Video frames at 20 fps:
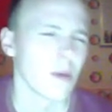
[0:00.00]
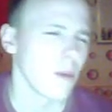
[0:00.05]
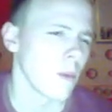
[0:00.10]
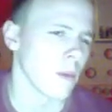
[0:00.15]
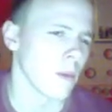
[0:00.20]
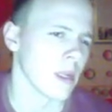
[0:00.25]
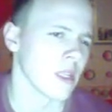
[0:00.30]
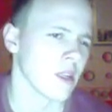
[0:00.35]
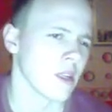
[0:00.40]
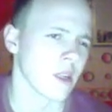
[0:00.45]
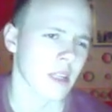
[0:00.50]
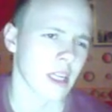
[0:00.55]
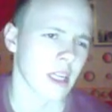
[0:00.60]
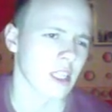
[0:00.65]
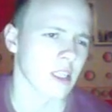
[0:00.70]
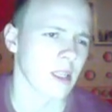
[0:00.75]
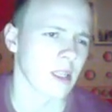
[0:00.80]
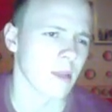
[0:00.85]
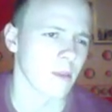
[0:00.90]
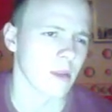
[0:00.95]
Probably not
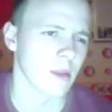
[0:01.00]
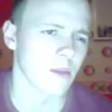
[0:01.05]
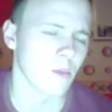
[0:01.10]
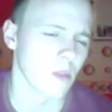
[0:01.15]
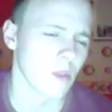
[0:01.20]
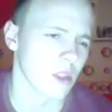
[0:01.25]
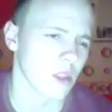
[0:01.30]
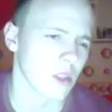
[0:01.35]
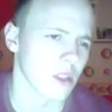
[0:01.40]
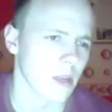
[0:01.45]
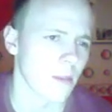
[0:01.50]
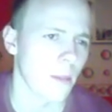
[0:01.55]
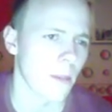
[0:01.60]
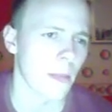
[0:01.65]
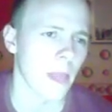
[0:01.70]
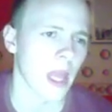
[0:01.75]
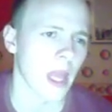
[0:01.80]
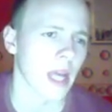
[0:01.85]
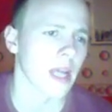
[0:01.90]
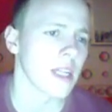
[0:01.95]
actually, but we'll see.
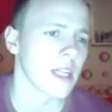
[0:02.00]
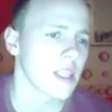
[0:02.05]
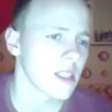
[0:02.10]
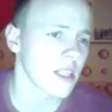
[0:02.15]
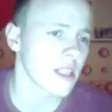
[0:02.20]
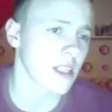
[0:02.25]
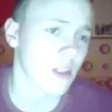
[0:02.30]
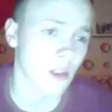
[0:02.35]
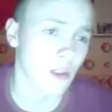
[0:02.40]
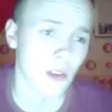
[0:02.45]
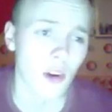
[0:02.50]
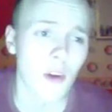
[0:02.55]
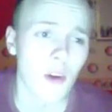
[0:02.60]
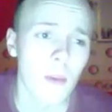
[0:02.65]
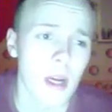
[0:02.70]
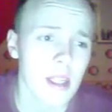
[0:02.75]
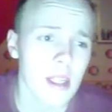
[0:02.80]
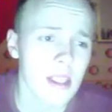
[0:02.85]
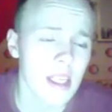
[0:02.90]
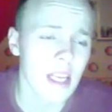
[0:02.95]
It's a check to
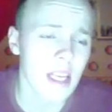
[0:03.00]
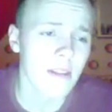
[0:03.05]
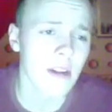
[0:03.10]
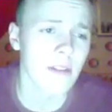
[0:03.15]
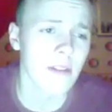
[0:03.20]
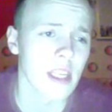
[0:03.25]
Crobat,